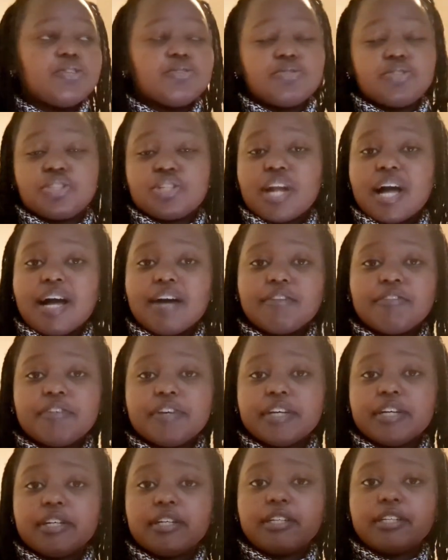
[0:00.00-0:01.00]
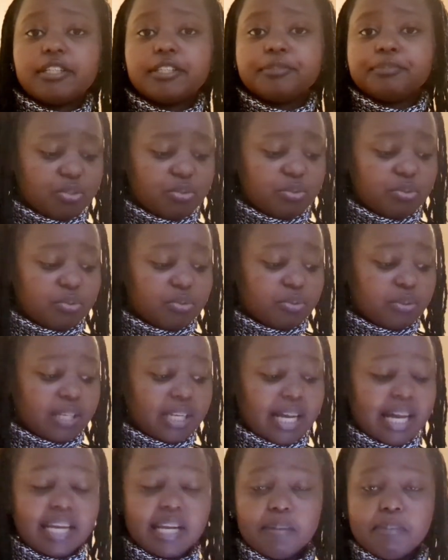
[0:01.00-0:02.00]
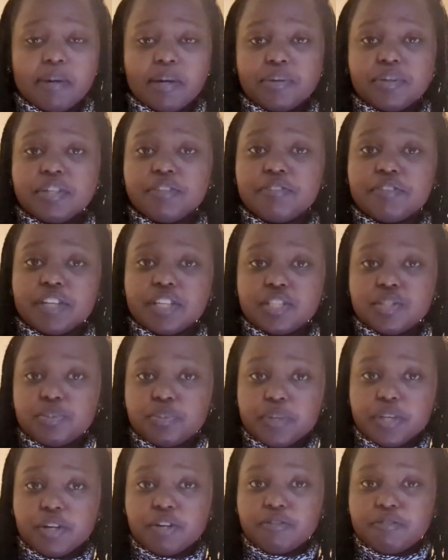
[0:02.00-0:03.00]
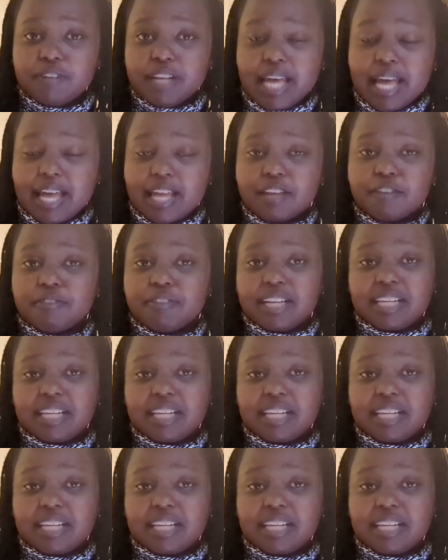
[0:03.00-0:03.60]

to travel, to learn about different way of life,